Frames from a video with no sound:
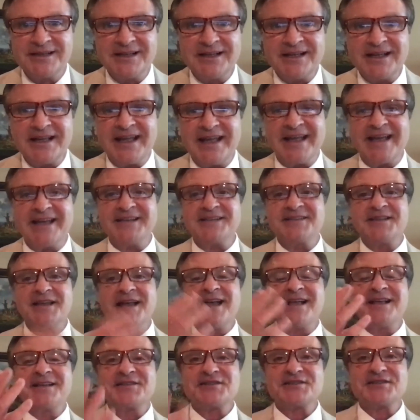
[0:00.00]
and
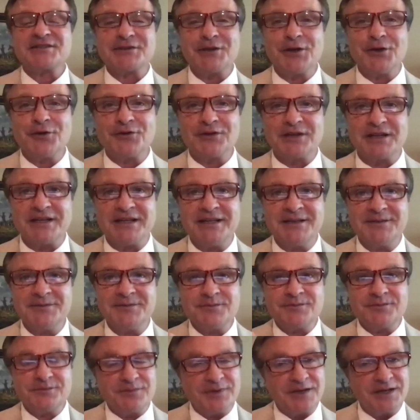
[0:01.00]
slowly,
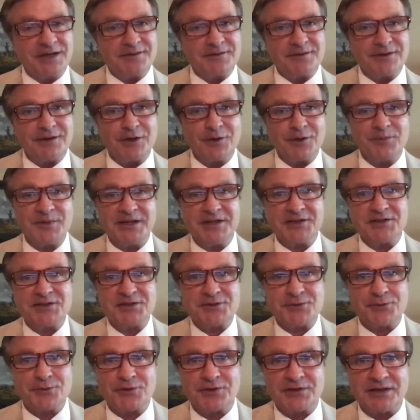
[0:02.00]
but albeit
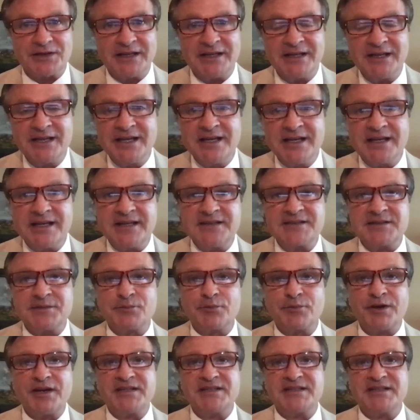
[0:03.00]
surely, is
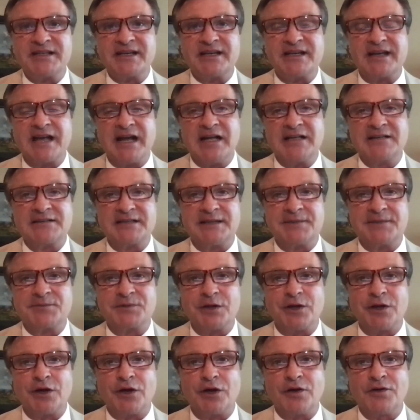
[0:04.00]
embracing a concept
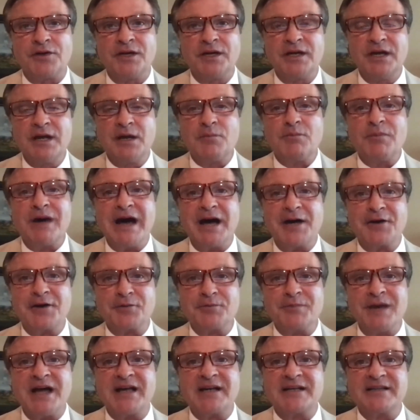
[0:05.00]
called modern
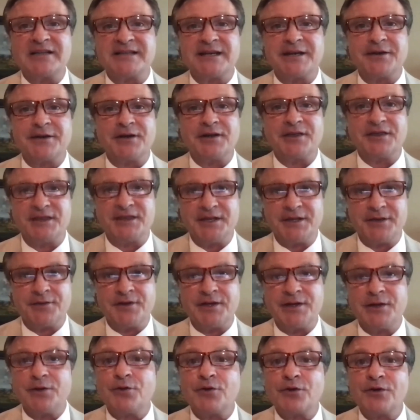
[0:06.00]
monetary
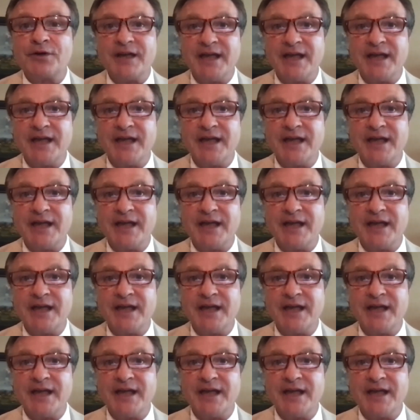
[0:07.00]
theory, or